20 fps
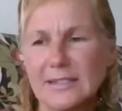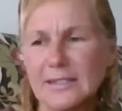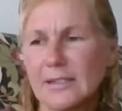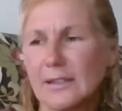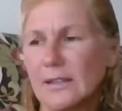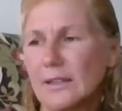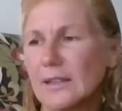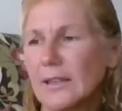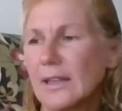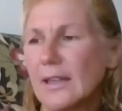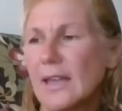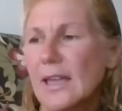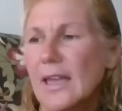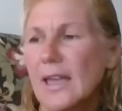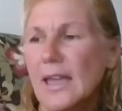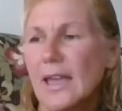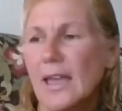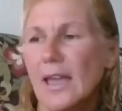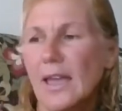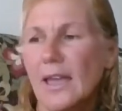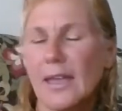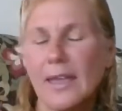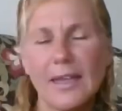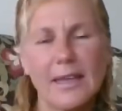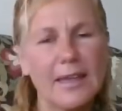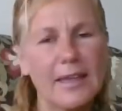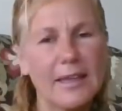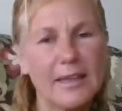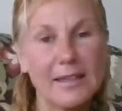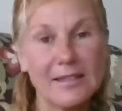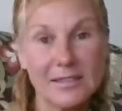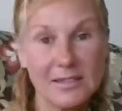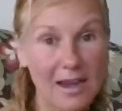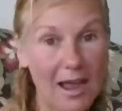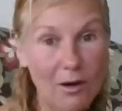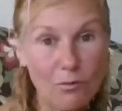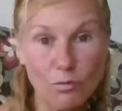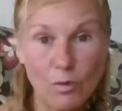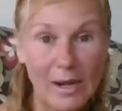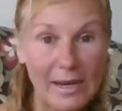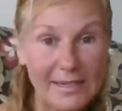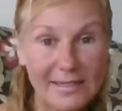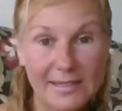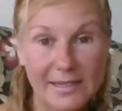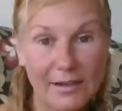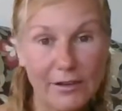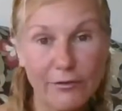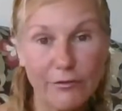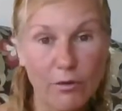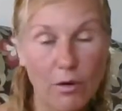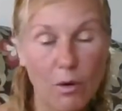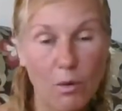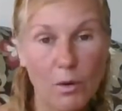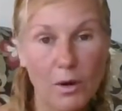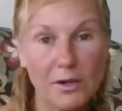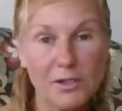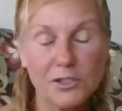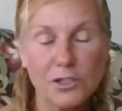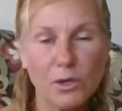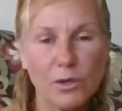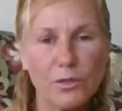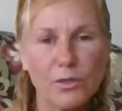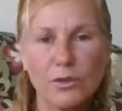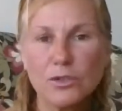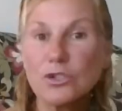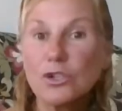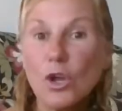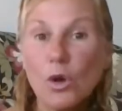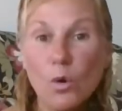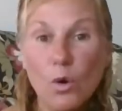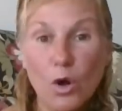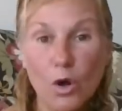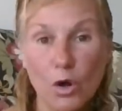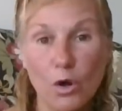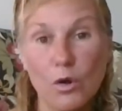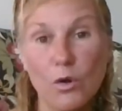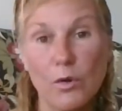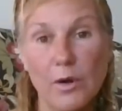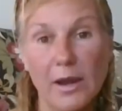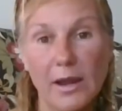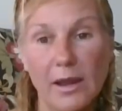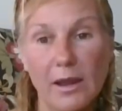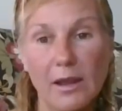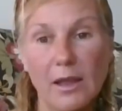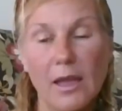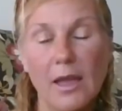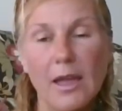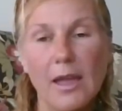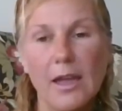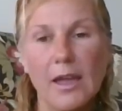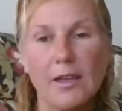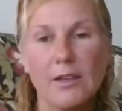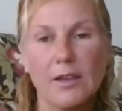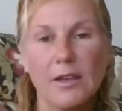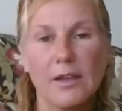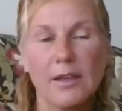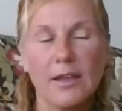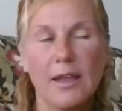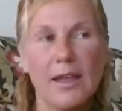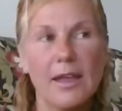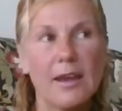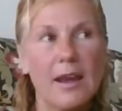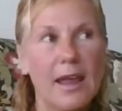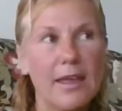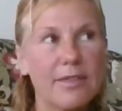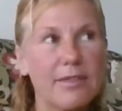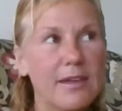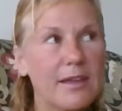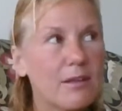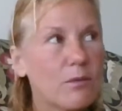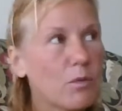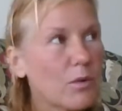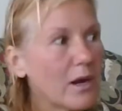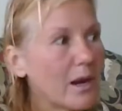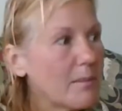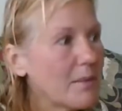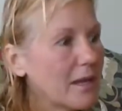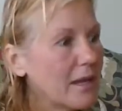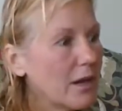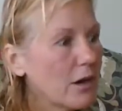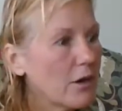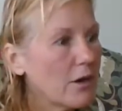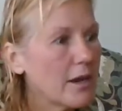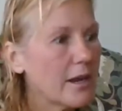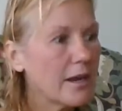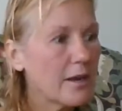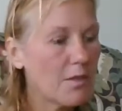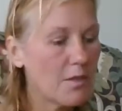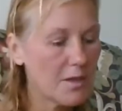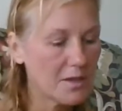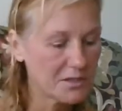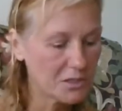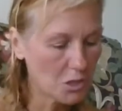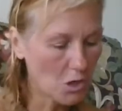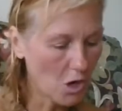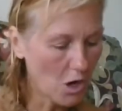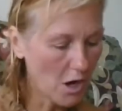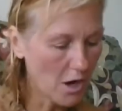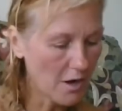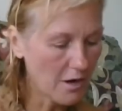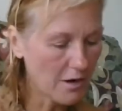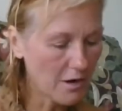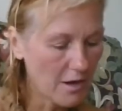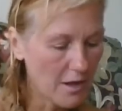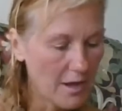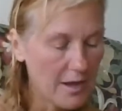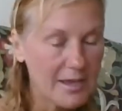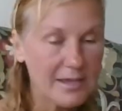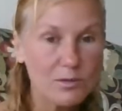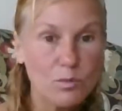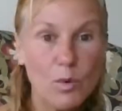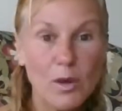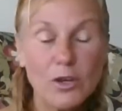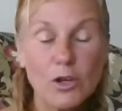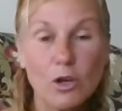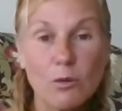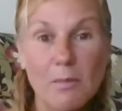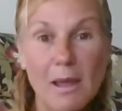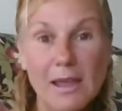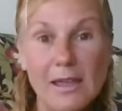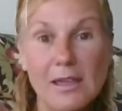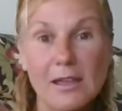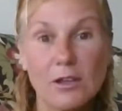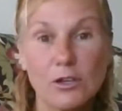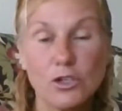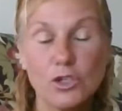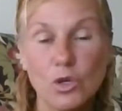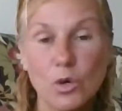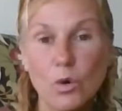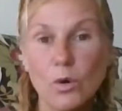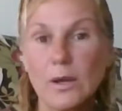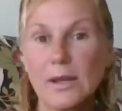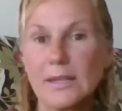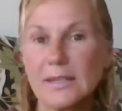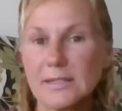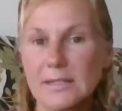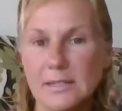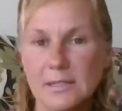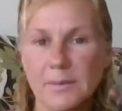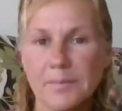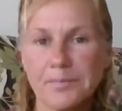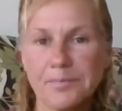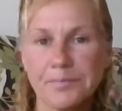still. It's not racing forward. So there's no hurry. And I think what I'm hearing in this card is when you're making a choice,